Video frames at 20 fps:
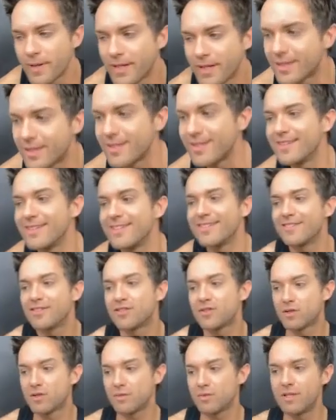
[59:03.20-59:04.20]
but
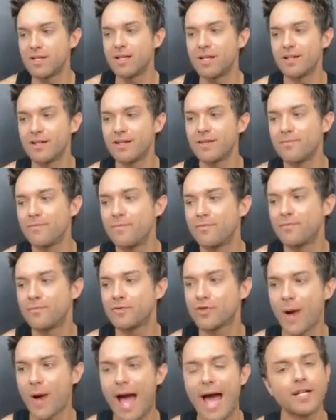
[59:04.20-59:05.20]
the
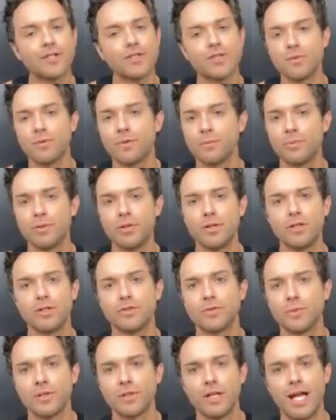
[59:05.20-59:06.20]
tracks that were
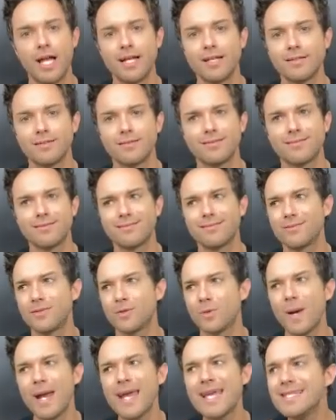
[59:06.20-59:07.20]
pulled were like
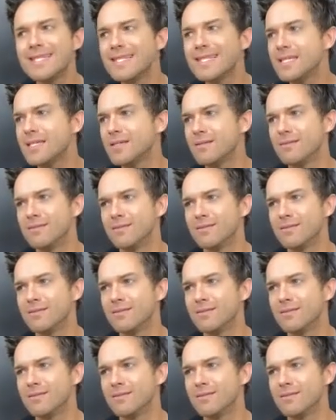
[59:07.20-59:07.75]
crazy